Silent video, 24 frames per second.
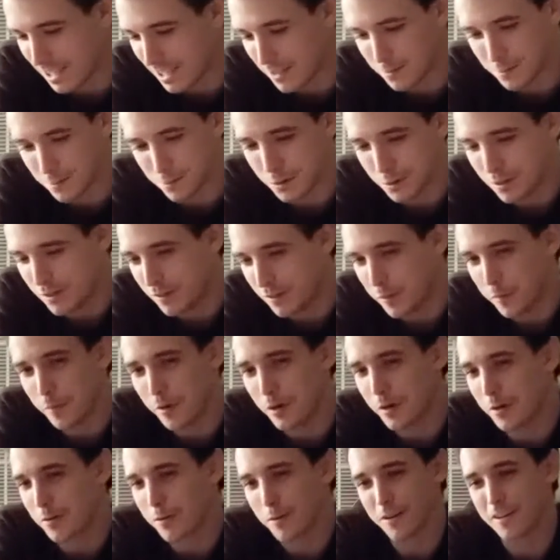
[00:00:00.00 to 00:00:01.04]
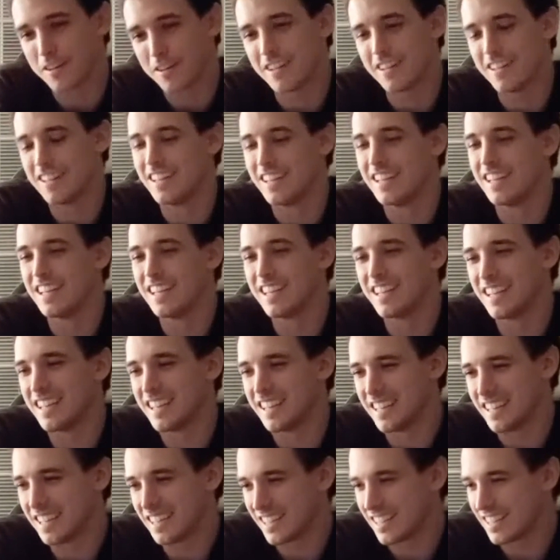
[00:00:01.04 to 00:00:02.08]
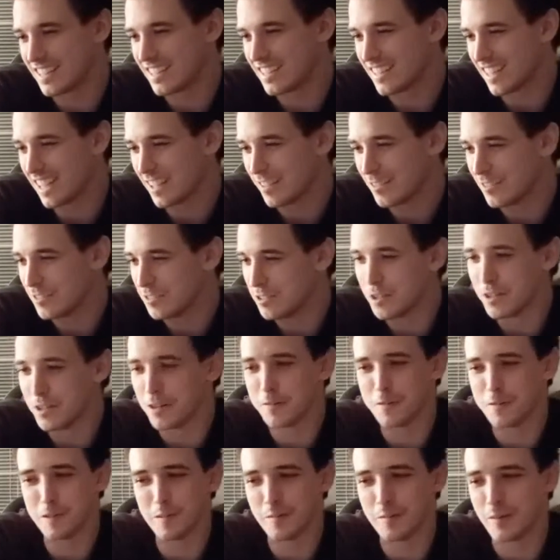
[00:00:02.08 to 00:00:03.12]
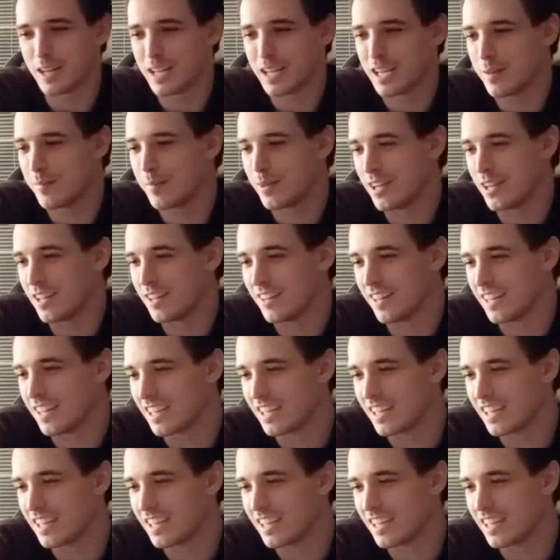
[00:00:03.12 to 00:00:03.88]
I love Paul Rudd, and I love him in Ant-Man.